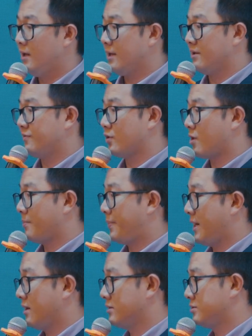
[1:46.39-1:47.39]
If you
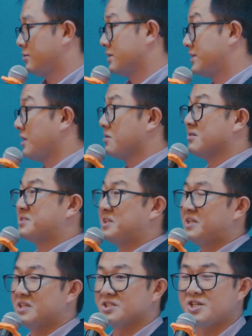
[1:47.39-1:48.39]
compare to a single
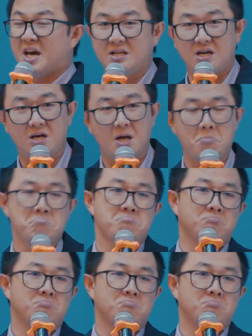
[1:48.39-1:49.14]
city in China,